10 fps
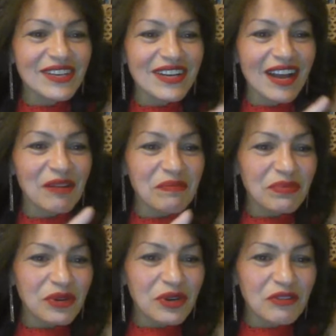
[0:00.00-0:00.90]
you can't
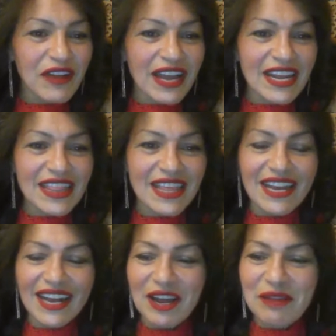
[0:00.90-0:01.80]
prove
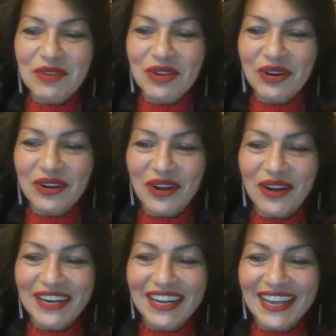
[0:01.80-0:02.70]
anything. I'm not
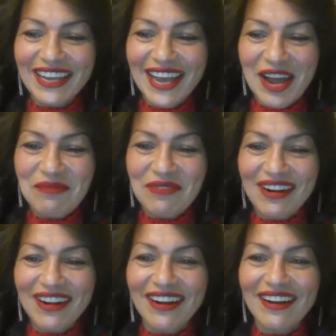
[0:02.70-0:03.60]
on
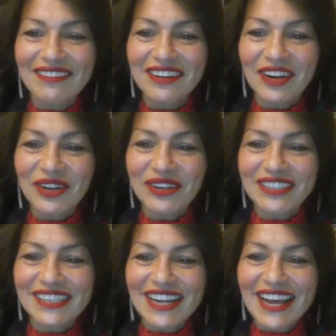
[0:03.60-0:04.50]
camera. Very good.